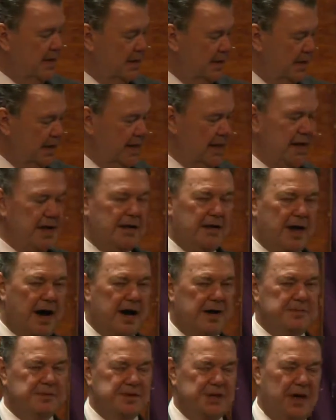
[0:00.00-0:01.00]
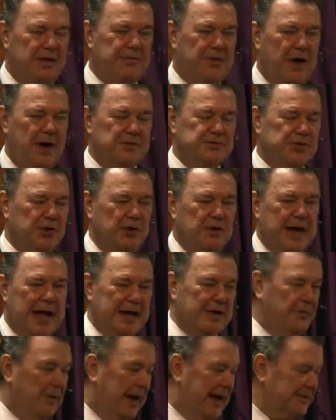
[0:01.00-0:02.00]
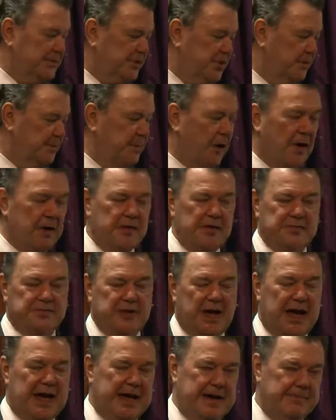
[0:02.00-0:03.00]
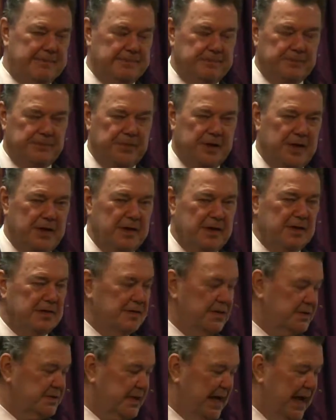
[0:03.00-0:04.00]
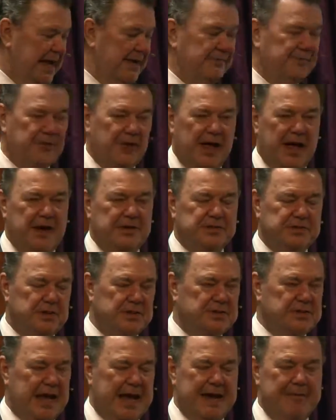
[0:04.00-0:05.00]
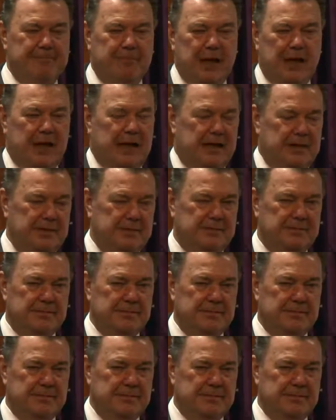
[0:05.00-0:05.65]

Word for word: he, God himself also likewise, took part of the same the same flesh, the same blood.